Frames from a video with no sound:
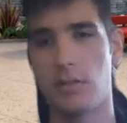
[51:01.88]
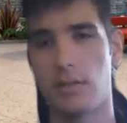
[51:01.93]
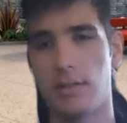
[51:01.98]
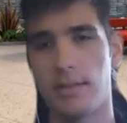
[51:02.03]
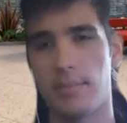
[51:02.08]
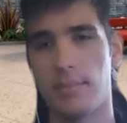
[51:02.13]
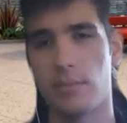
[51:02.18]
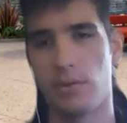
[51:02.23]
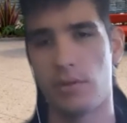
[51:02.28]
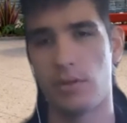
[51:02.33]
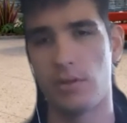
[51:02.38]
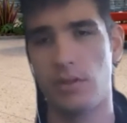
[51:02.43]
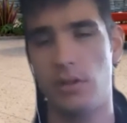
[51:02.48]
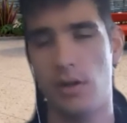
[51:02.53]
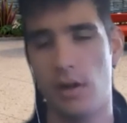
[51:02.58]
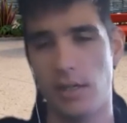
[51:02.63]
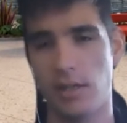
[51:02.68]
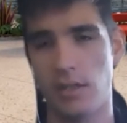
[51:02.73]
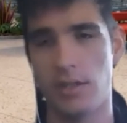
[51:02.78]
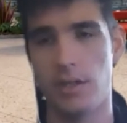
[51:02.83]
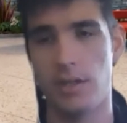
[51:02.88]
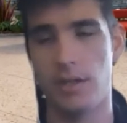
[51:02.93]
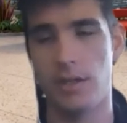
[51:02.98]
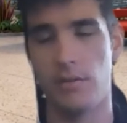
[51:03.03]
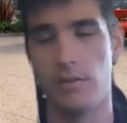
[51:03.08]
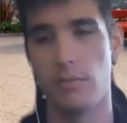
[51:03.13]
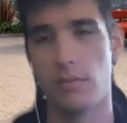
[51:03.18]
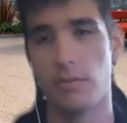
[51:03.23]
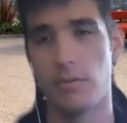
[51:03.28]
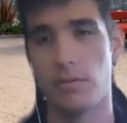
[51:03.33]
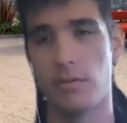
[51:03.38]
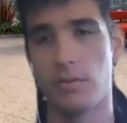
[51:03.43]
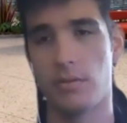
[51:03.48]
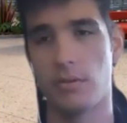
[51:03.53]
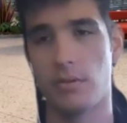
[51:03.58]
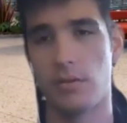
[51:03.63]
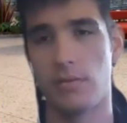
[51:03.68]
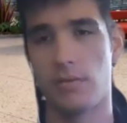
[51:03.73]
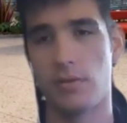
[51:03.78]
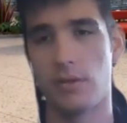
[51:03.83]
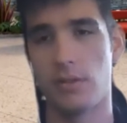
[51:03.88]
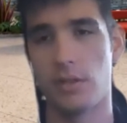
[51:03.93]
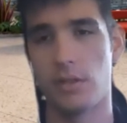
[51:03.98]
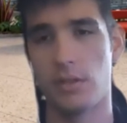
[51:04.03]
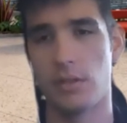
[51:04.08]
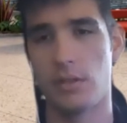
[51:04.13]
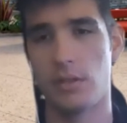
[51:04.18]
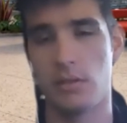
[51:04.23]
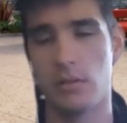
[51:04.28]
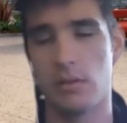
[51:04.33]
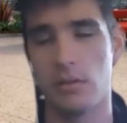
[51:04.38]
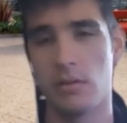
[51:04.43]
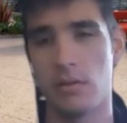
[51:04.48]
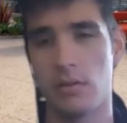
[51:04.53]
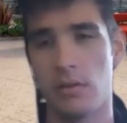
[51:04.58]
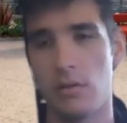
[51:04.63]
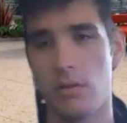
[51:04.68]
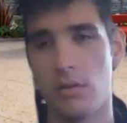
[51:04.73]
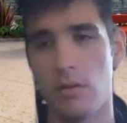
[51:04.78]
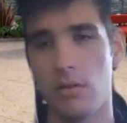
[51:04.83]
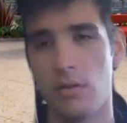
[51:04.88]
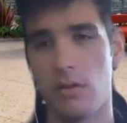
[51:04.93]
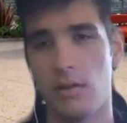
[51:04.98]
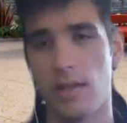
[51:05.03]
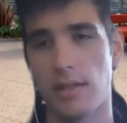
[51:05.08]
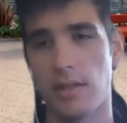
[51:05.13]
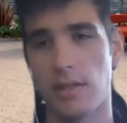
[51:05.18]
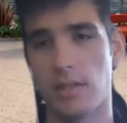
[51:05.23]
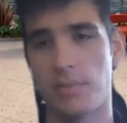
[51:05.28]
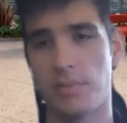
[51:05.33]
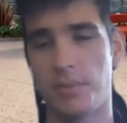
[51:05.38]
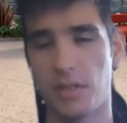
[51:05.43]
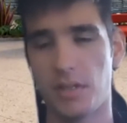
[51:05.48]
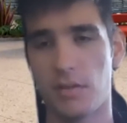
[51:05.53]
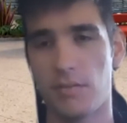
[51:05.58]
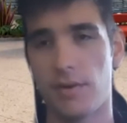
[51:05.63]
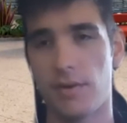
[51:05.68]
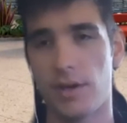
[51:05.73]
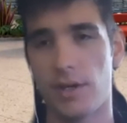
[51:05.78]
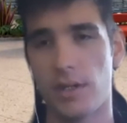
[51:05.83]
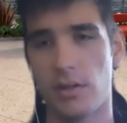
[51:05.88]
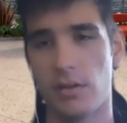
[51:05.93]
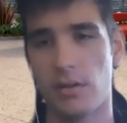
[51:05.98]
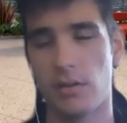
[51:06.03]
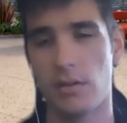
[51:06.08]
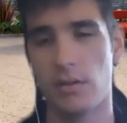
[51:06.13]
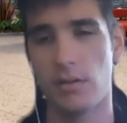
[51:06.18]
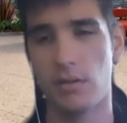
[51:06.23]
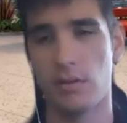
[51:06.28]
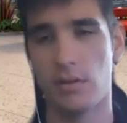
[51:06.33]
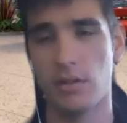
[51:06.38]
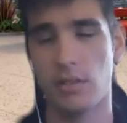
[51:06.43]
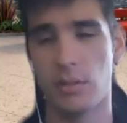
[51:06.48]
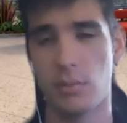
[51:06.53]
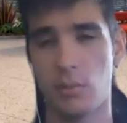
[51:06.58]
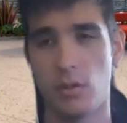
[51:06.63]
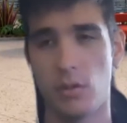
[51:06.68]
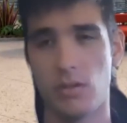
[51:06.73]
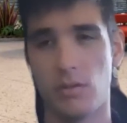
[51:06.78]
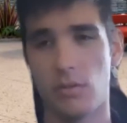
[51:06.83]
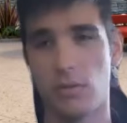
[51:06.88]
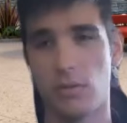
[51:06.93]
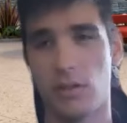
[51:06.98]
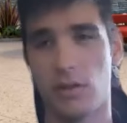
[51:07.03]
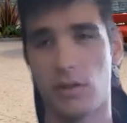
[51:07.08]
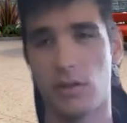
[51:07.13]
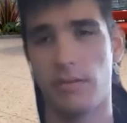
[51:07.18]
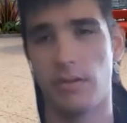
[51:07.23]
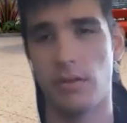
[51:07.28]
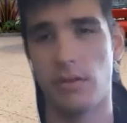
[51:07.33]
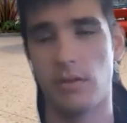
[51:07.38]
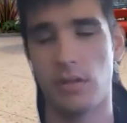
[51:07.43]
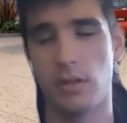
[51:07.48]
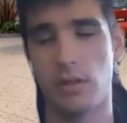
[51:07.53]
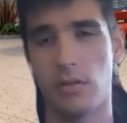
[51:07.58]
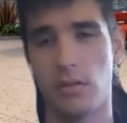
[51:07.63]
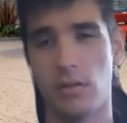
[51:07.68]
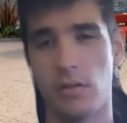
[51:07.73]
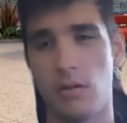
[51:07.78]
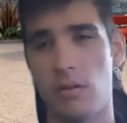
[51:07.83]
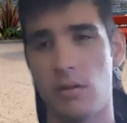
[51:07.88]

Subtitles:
a similar strategy with storage versions that is specified in the custom resource definition.